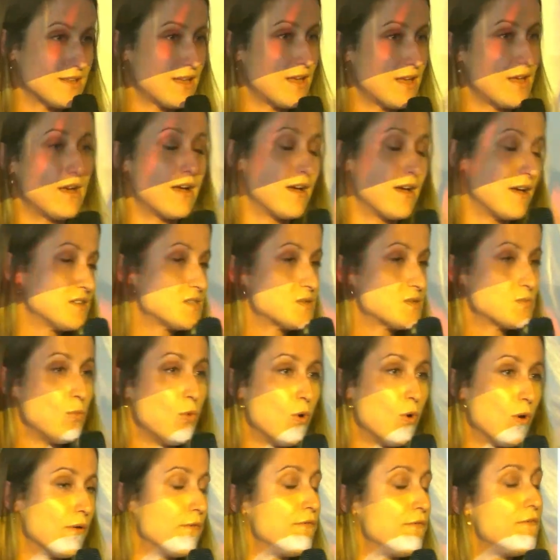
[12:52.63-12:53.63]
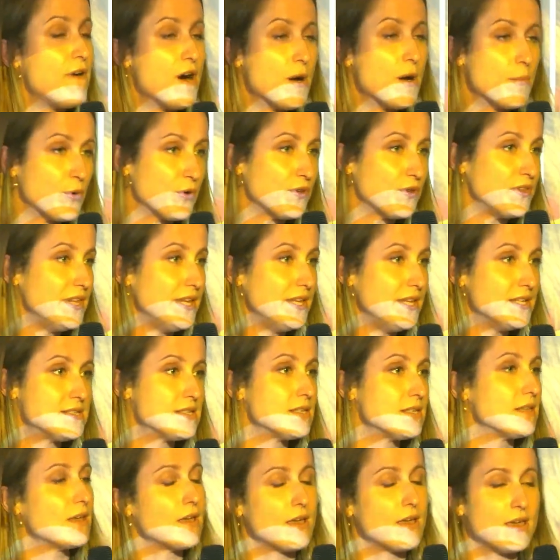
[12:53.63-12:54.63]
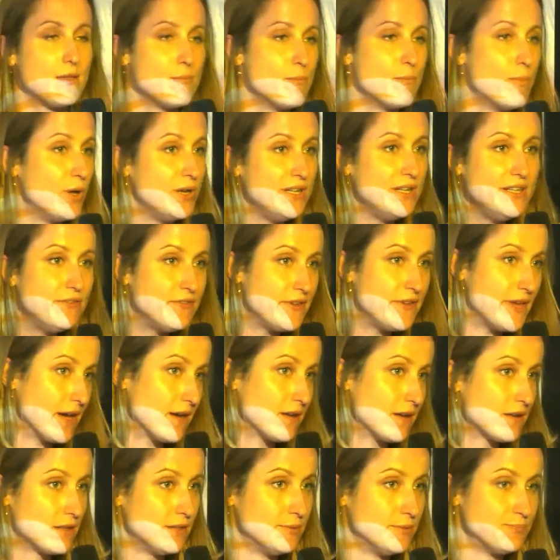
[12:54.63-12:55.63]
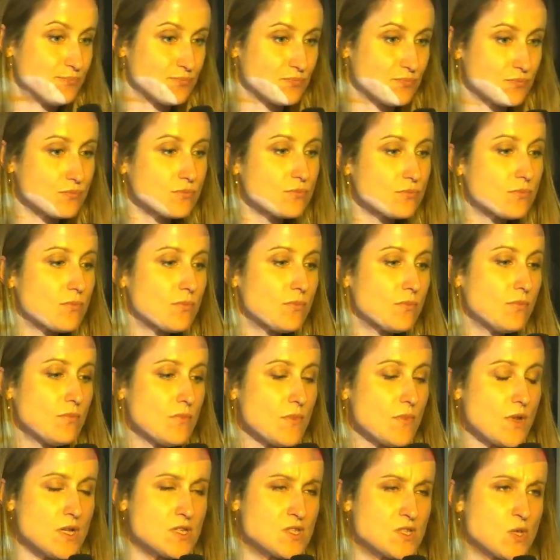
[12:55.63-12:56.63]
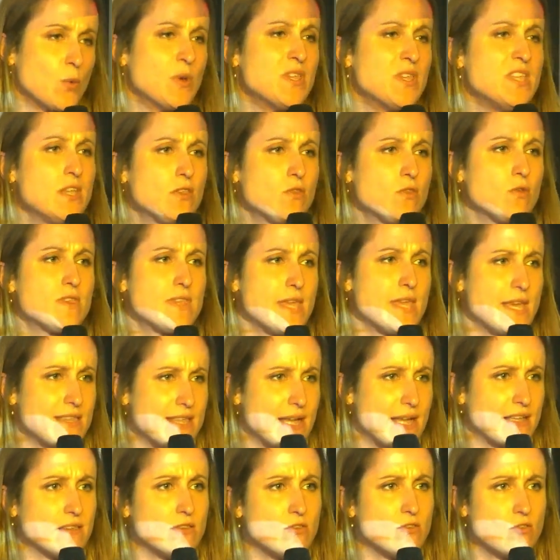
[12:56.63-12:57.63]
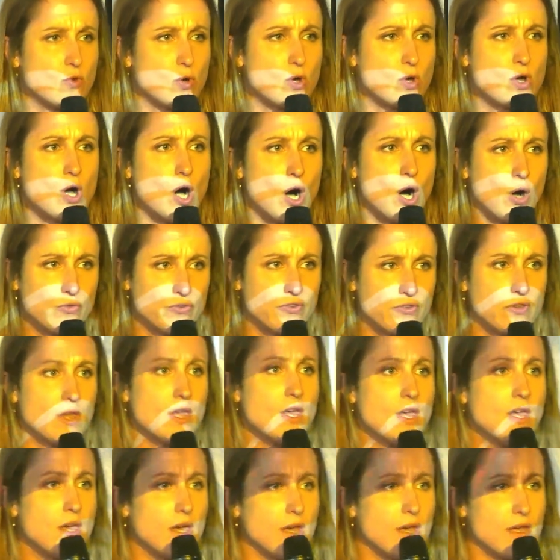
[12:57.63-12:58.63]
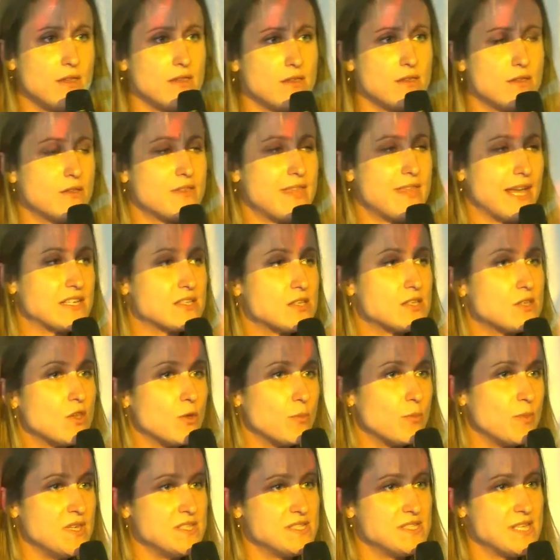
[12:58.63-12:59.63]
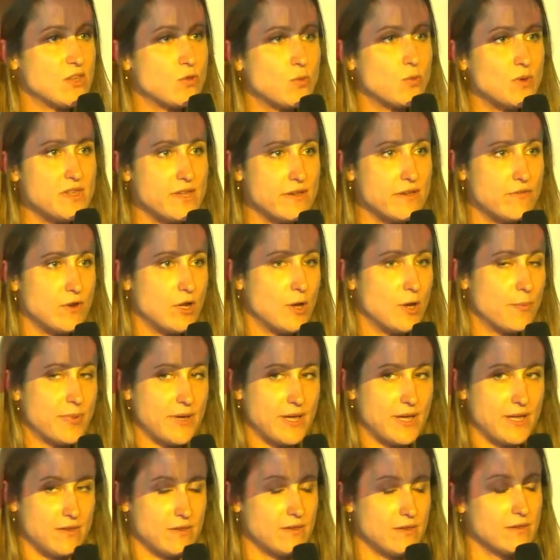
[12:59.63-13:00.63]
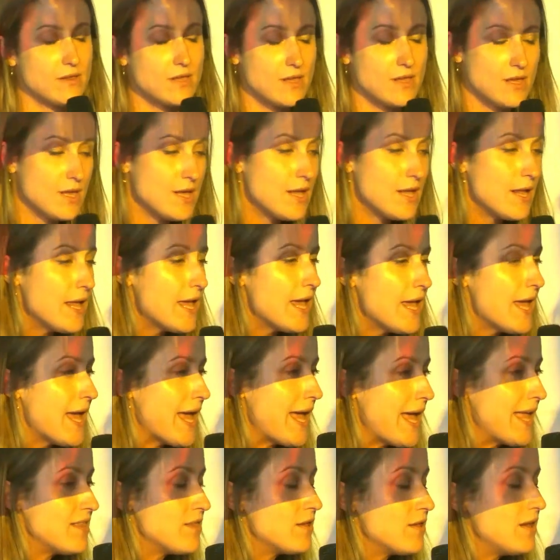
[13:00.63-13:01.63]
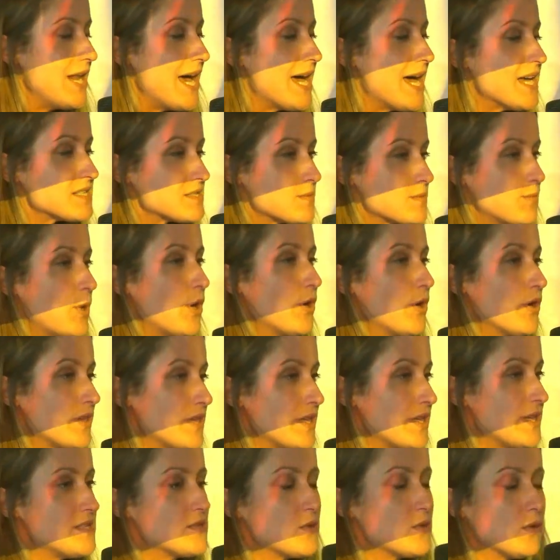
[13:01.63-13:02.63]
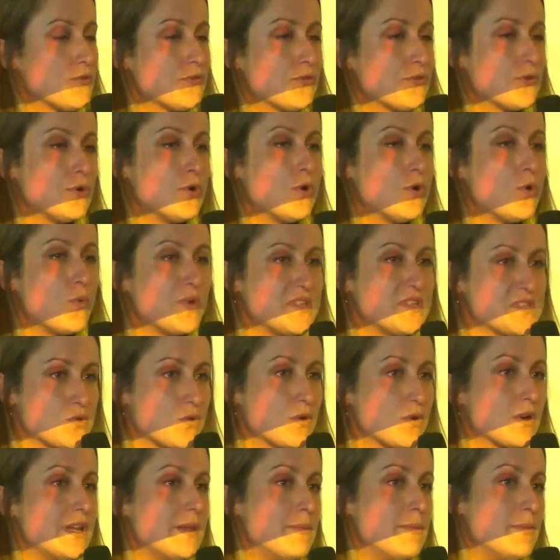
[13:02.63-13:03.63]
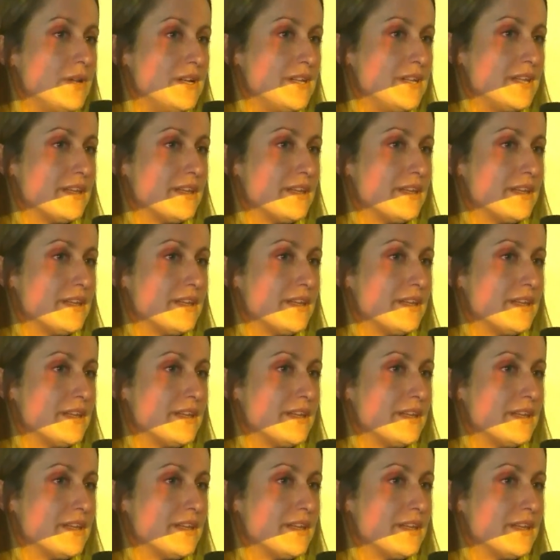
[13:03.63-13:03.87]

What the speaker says: a small farmer needs in Bolivia. So we need to take that into account in the taxonomies that we develop. And the last point is also we strongly believe